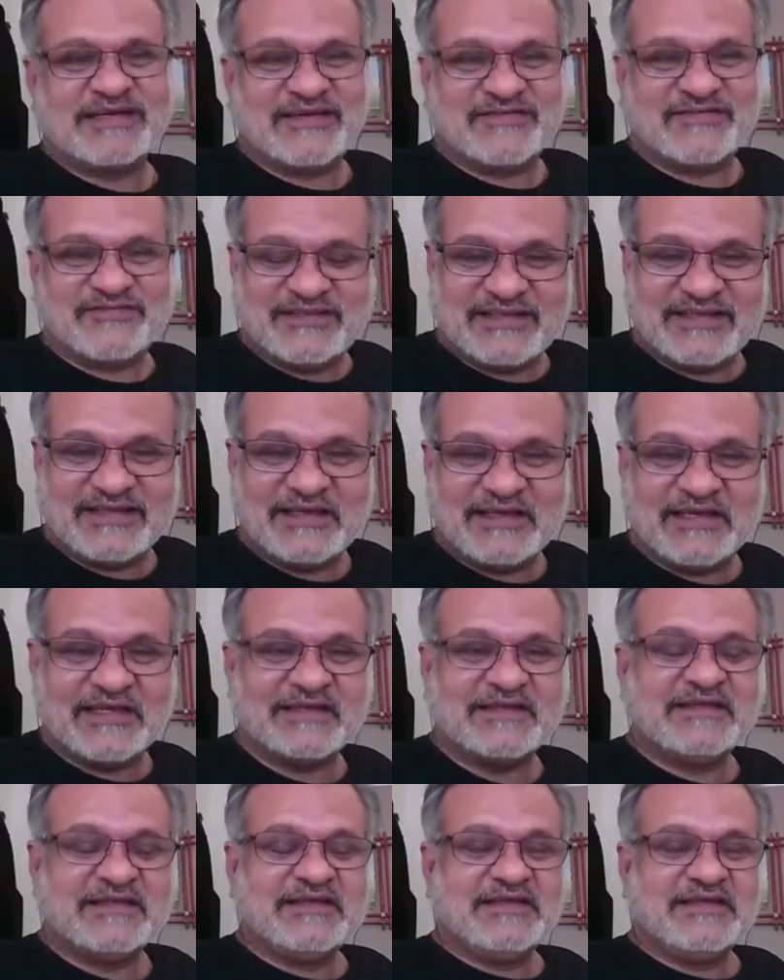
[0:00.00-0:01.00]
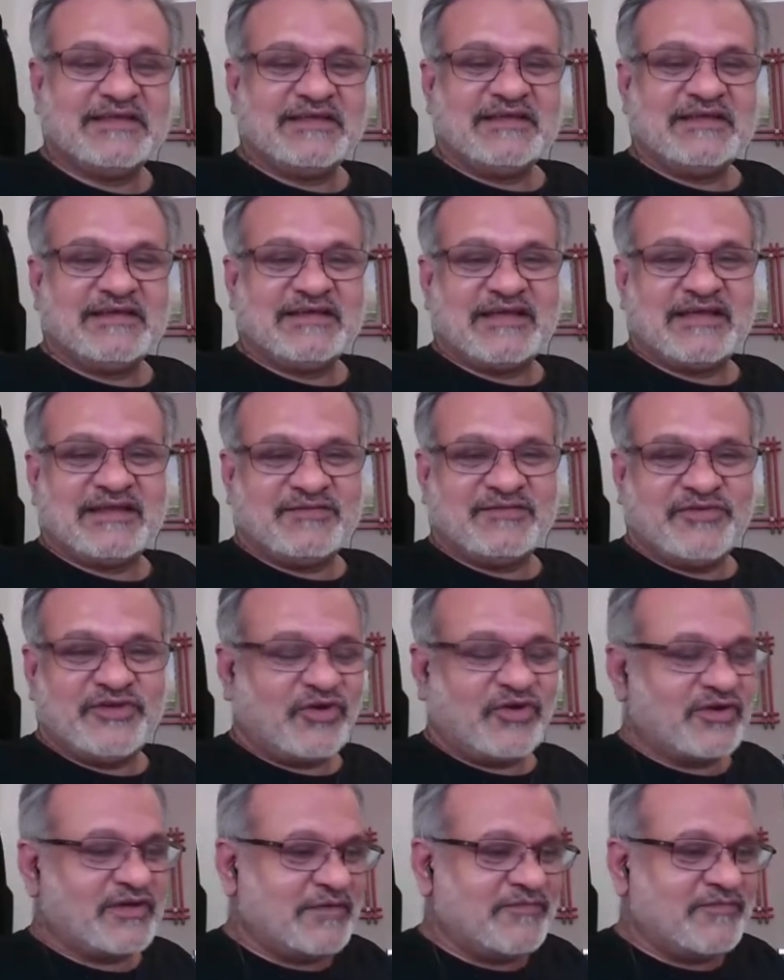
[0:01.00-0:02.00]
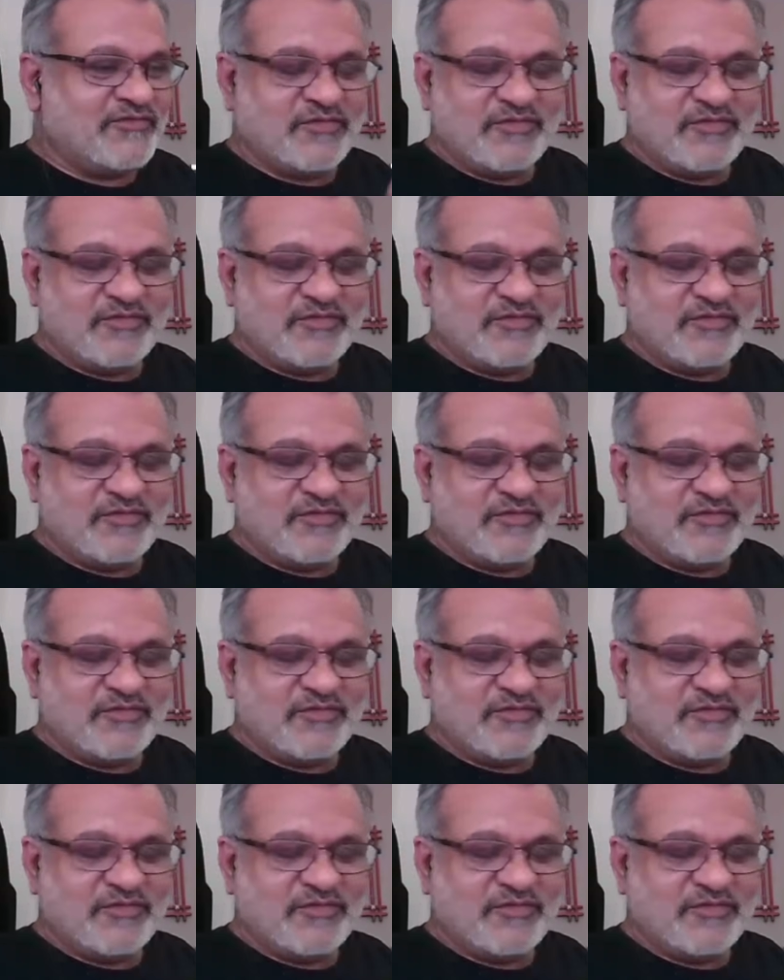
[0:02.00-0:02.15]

kind of a thing, and we all come